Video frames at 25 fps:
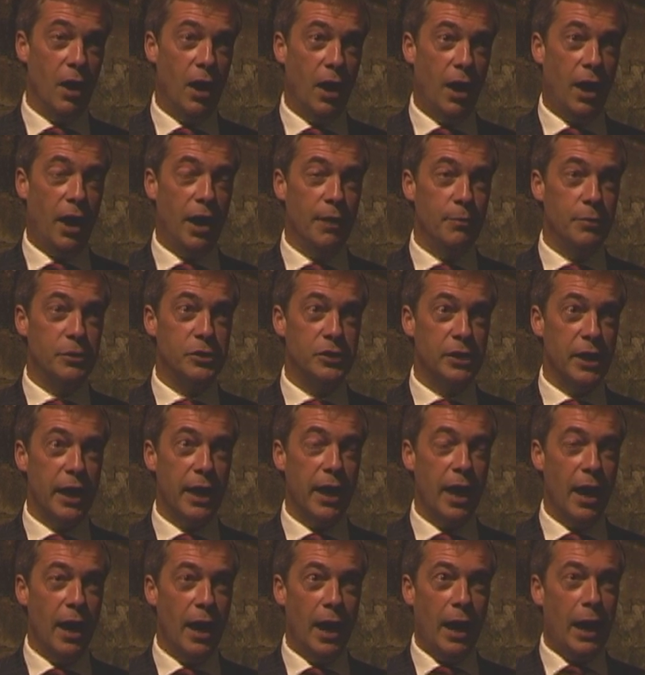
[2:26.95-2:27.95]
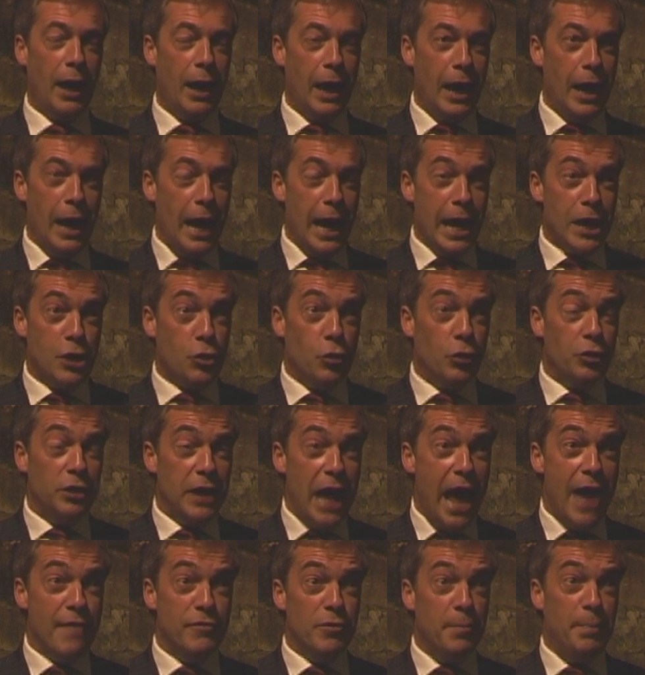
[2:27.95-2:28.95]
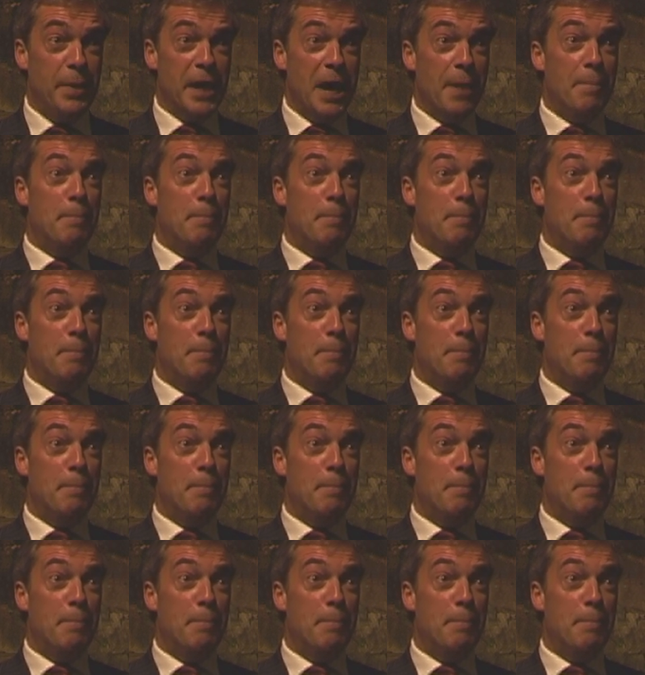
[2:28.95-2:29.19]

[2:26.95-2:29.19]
I would say it couldn't ever be a